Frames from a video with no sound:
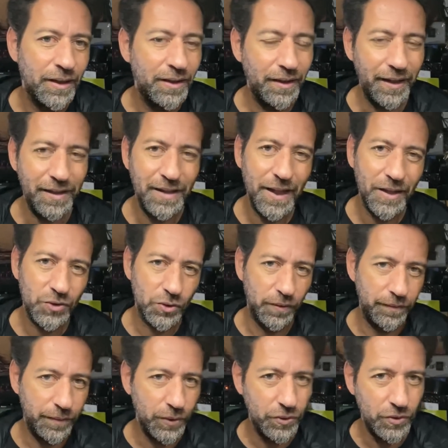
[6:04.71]
like natural
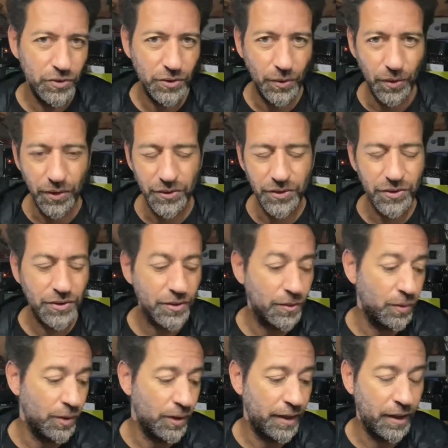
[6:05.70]
food stores or